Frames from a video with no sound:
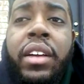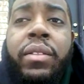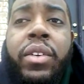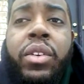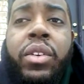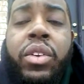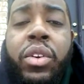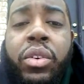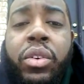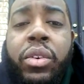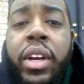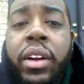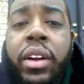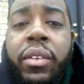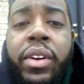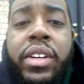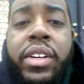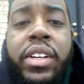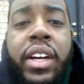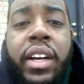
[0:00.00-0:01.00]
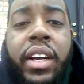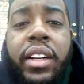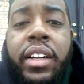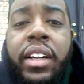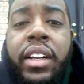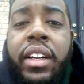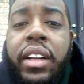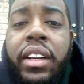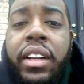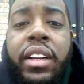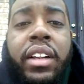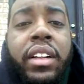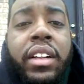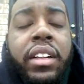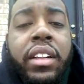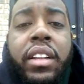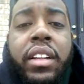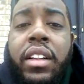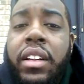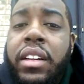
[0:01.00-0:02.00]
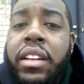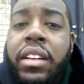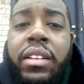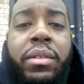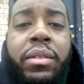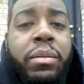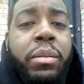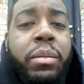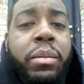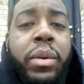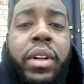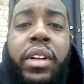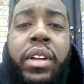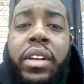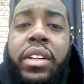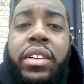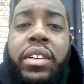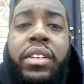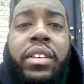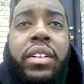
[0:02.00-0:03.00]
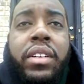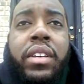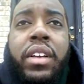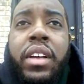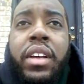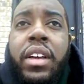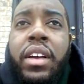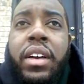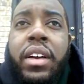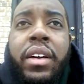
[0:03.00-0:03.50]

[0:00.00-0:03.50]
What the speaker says: And if you do get rejected, please